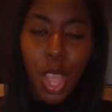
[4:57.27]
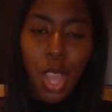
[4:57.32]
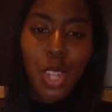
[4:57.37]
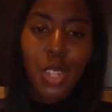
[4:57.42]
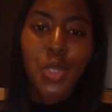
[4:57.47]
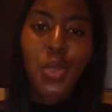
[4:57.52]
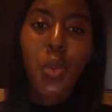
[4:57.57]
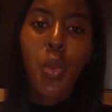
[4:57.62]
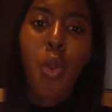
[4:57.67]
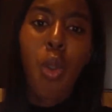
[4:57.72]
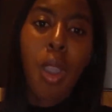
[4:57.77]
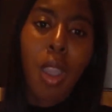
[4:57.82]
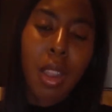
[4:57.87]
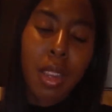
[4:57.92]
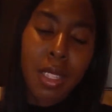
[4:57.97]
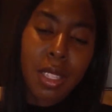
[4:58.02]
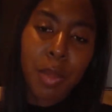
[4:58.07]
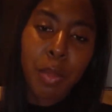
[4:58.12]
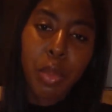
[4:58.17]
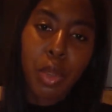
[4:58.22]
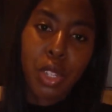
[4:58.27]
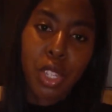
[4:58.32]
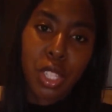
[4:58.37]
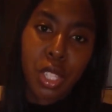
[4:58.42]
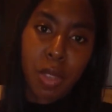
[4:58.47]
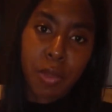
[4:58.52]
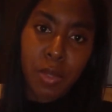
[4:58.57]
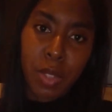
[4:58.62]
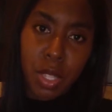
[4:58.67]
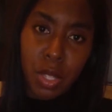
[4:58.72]
towards the purchase
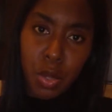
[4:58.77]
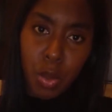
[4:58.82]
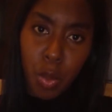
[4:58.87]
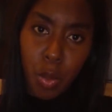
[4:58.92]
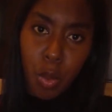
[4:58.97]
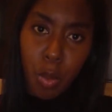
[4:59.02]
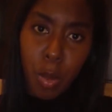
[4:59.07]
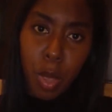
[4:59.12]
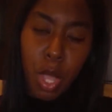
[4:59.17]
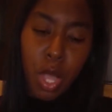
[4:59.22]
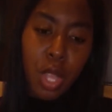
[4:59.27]
of this home.